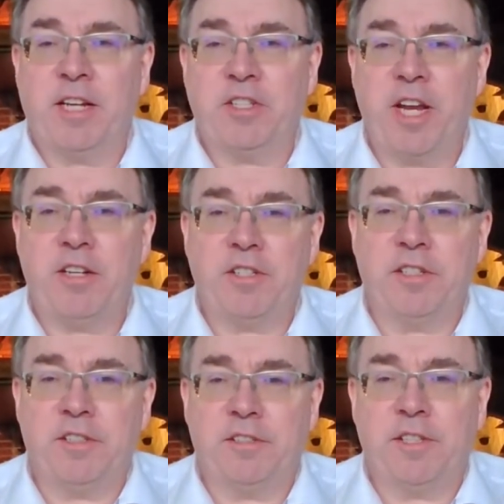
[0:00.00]
that
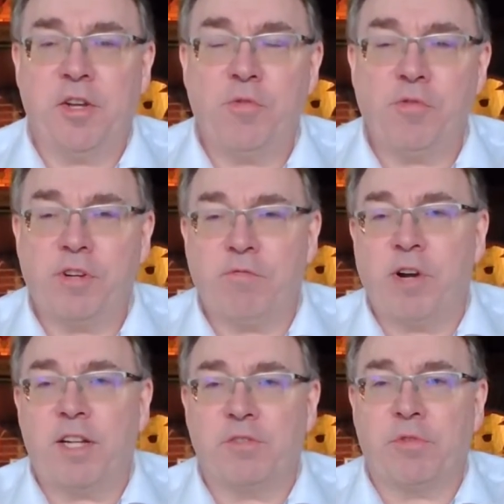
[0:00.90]
changes the tune of
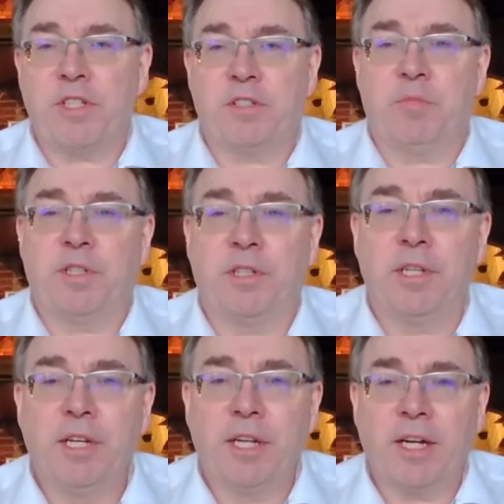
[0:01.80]
what is
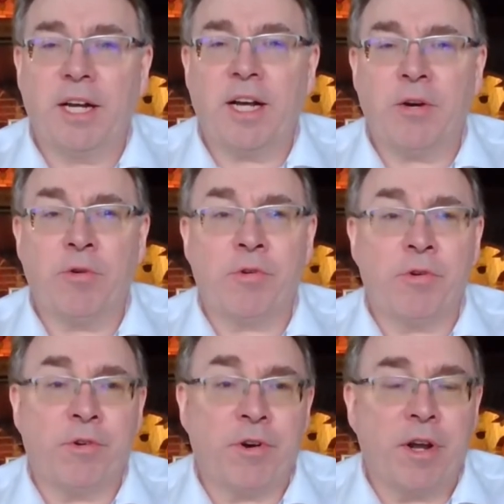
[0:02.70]
reasonable
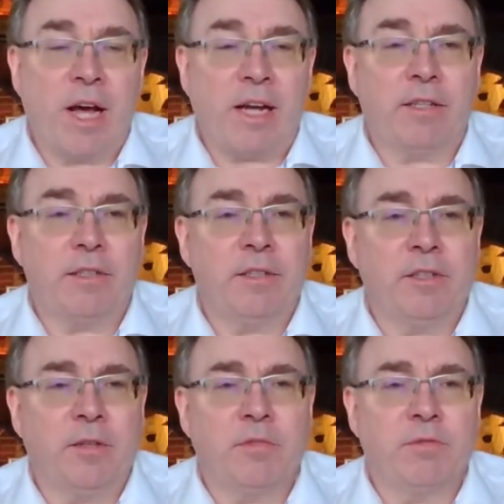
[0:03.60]
or not
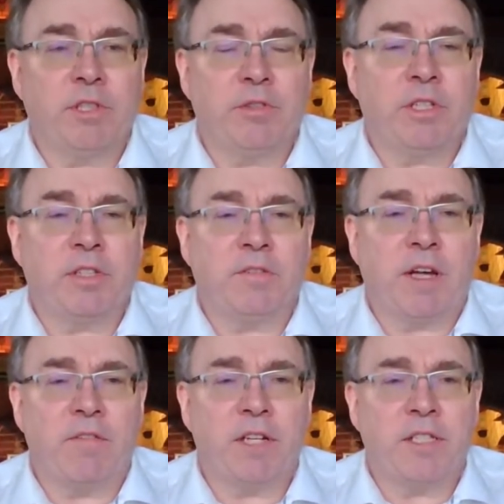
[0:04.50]
in terms of restrictive
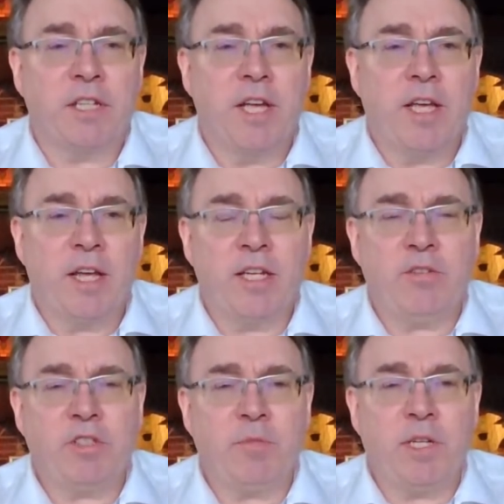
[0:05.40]
covenants. It
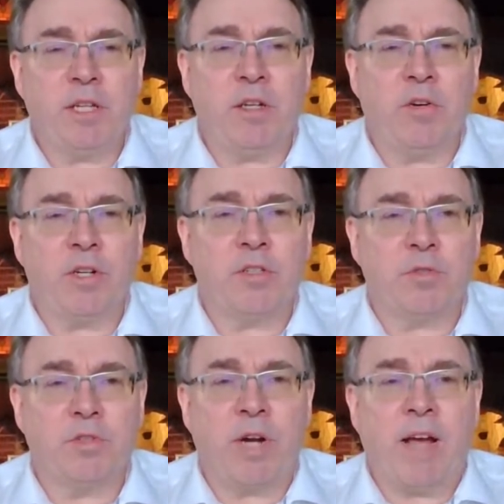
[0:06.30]
used to be that
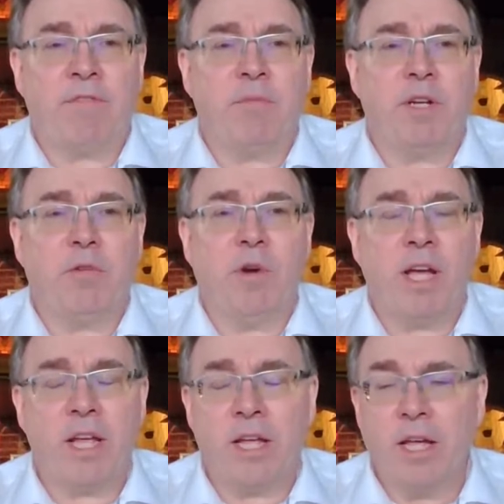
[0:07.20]
lawyers would draft them in a
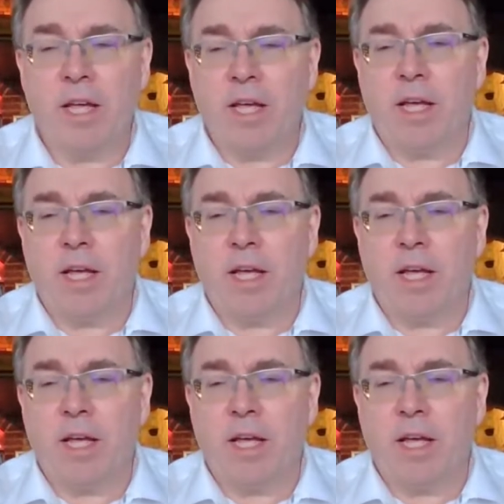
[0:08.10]
way,